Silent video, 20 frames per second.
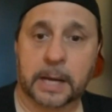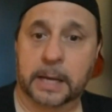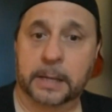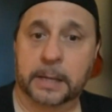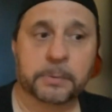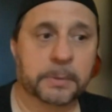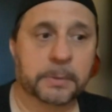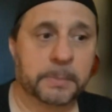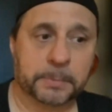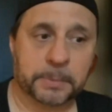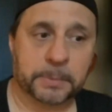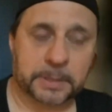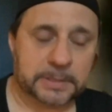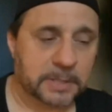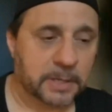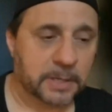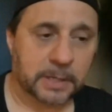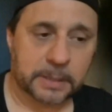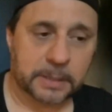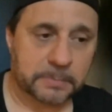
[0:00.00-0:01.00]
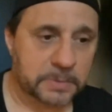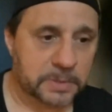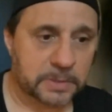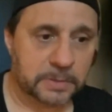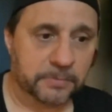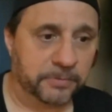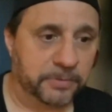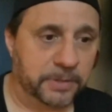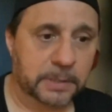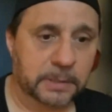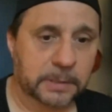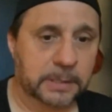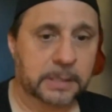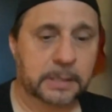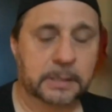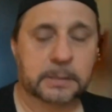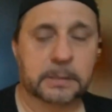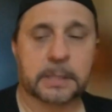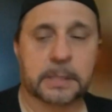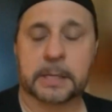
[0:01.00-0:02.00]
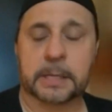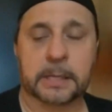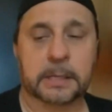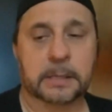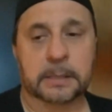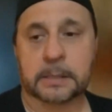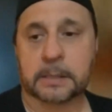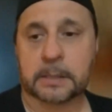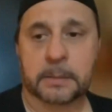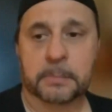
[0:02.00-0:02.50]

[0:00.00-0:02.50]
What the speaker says: remember at times feeling like